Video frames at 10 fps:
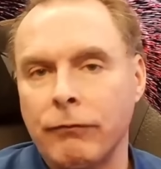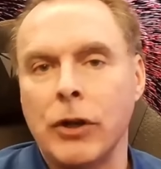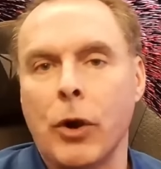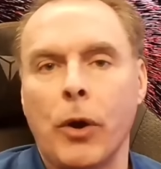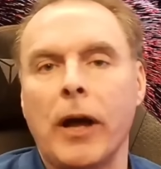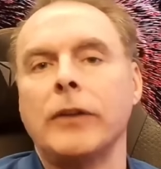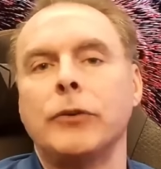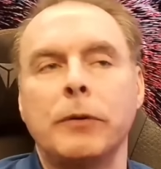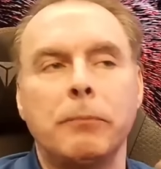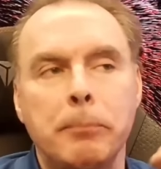spend
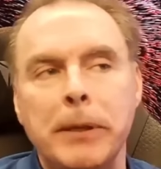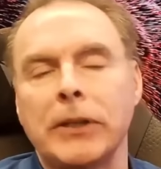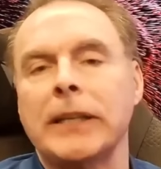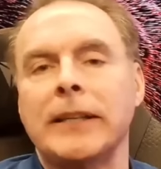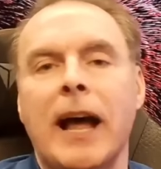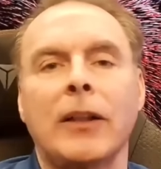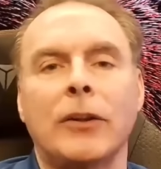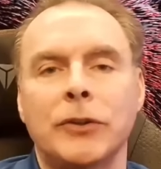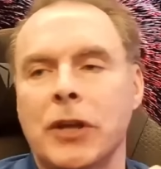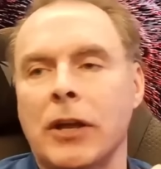$100 billion
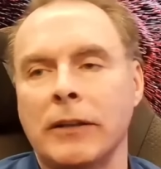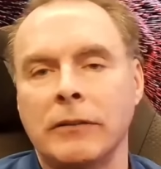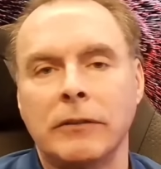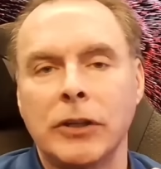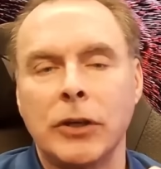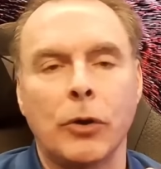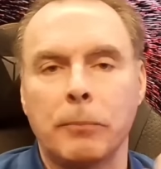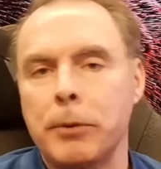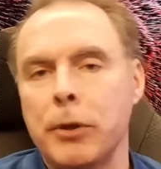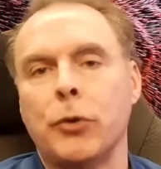on
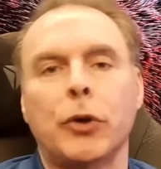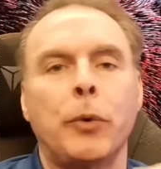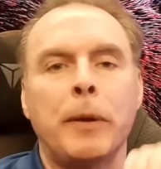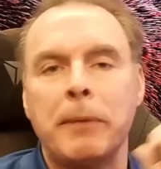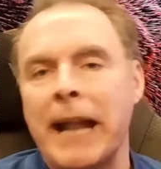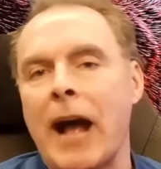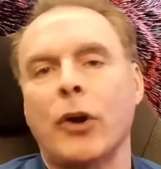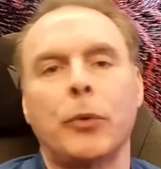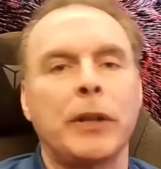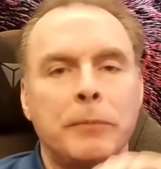computer equipment,
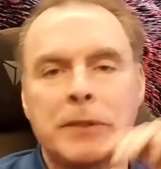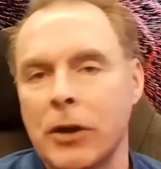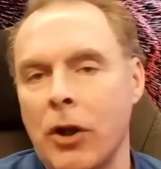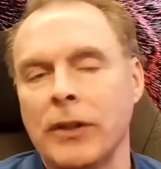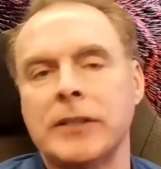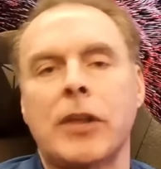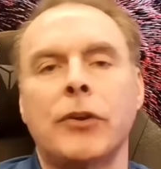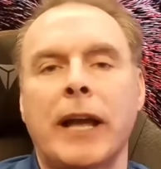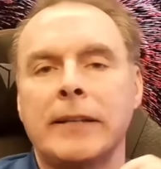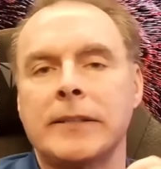algorithms, and all this
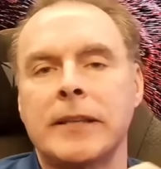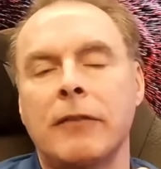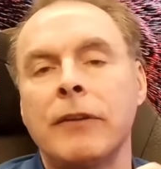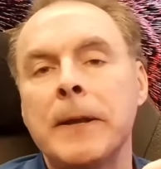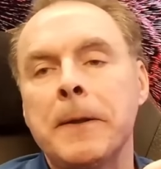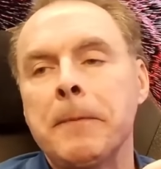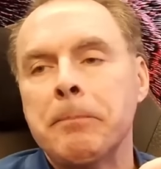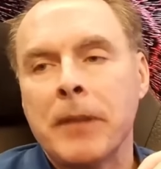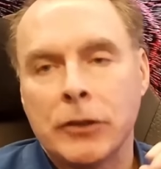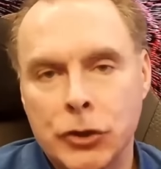other kind of stuff
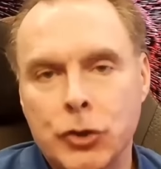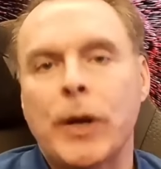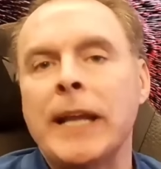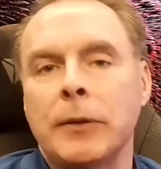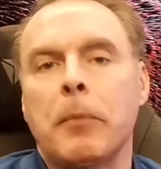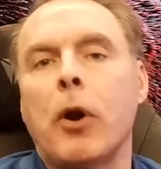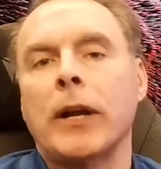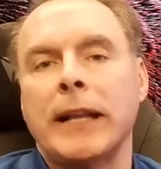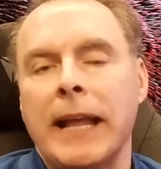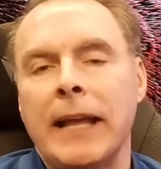to trade the
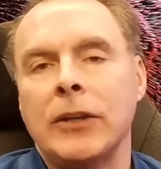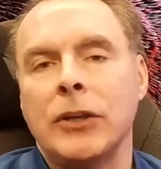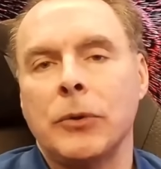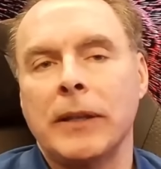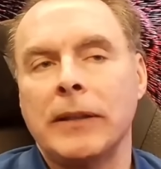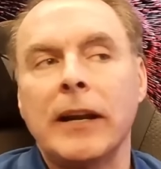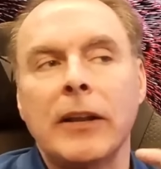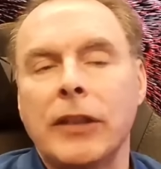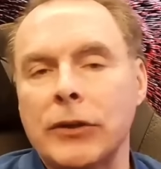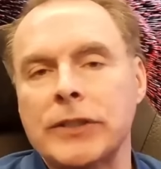market ahead of you. And
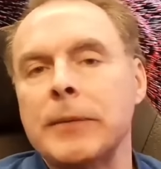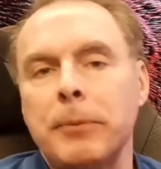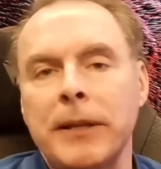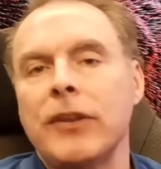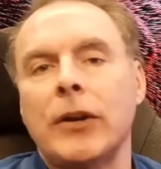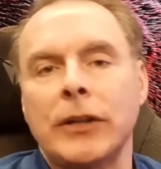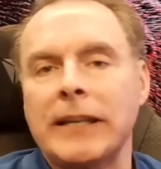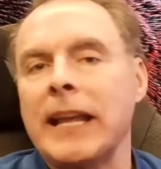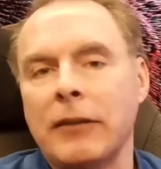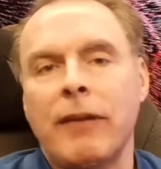they're simply there to
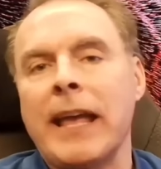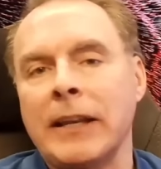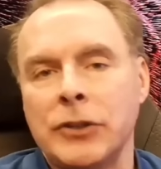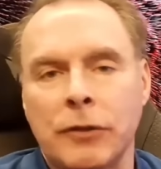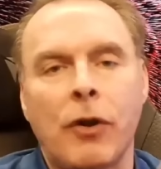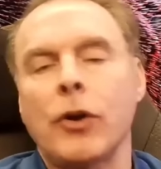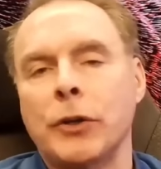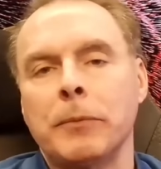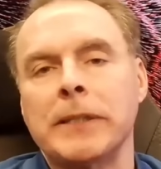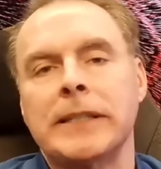take advantage of all
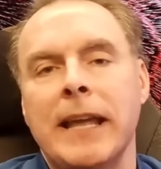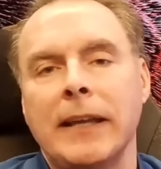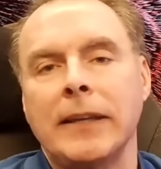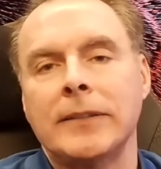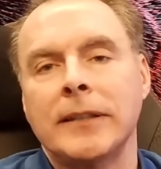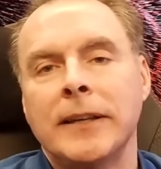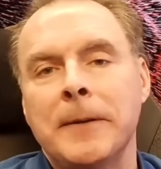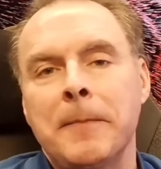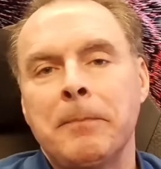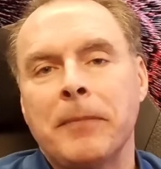your mistakes.
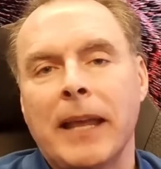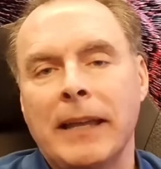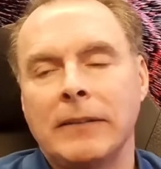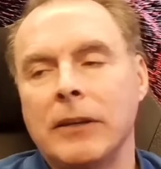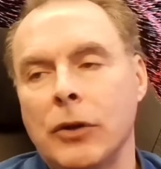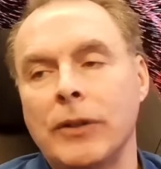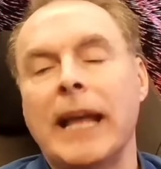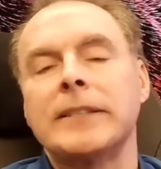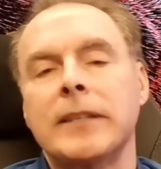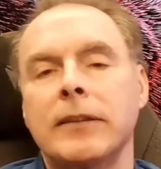And
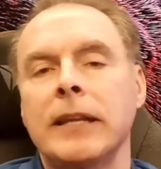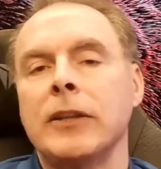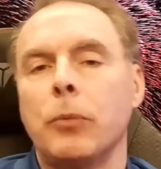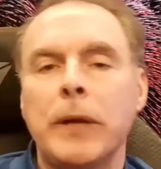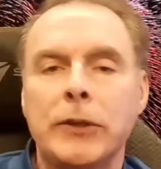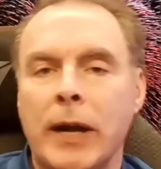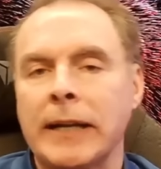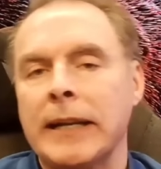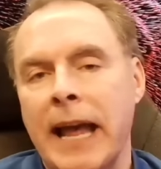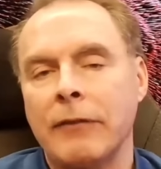that's the thing that we try
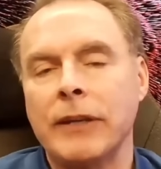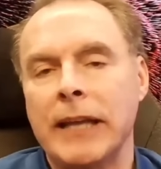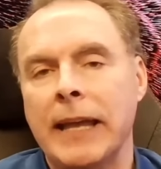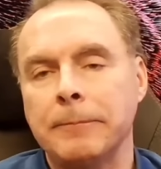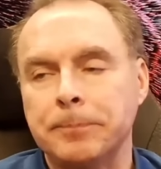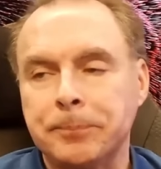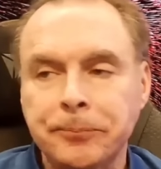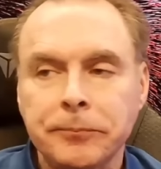to navigate